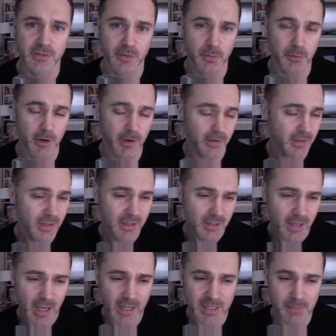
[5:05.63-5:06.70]
LeBron.
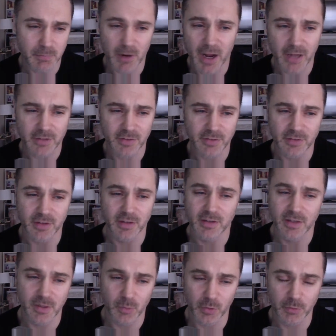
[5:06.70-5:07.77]
Had he practiced it,
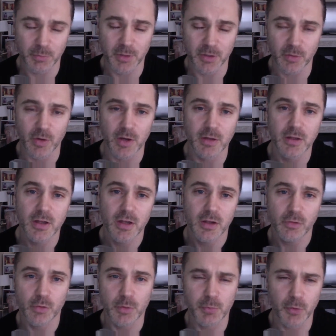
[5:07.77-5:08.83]
he would have been a great
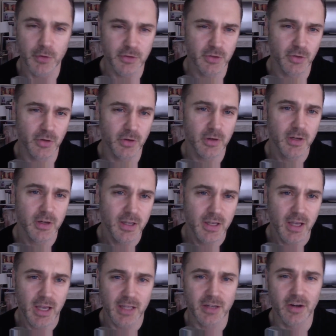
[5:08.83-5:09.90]
3-point shooter.
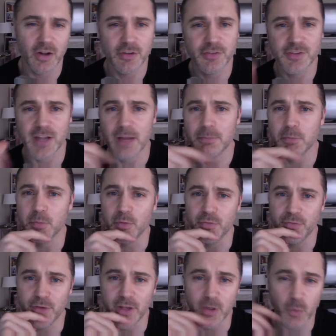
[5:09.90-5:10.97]
Had an unstoppable
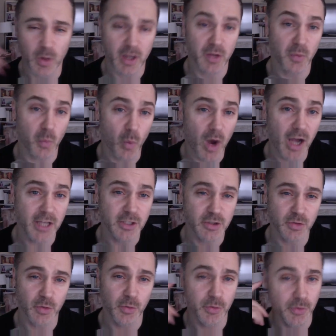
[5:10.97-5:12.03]
fadeaway, wide
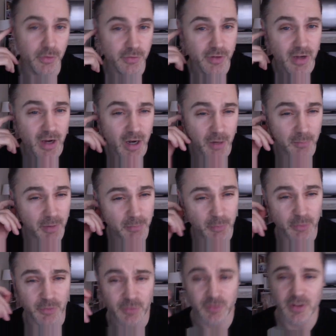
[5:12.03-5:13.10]
shoulders. I
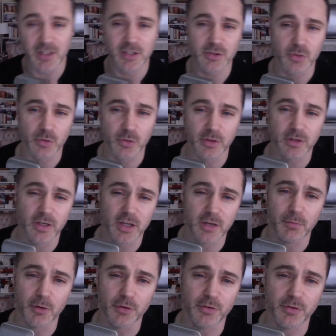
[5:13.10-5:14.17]
remember seeing Jordan in
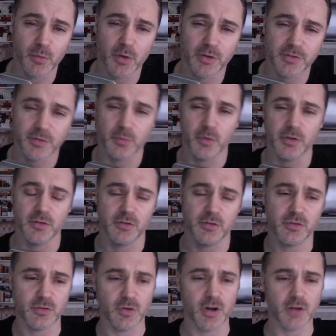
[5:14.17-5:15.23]
person once, and what
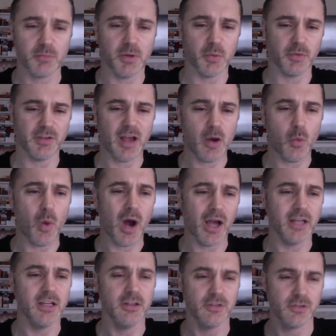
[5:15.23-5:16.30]
struck me was how wide
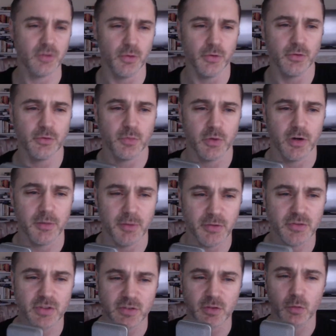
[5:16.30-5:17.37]
his shoulders were. I mean, he's
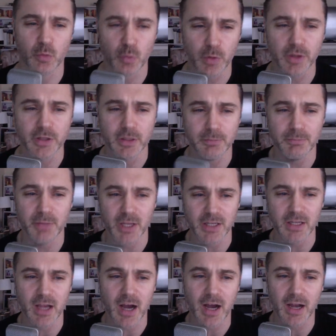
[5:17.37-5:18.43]
just a really big
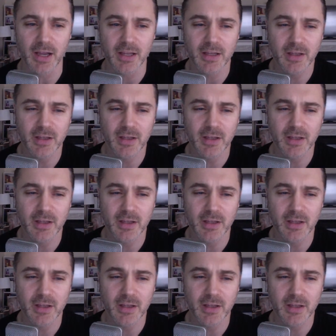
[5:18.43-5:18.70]
guy.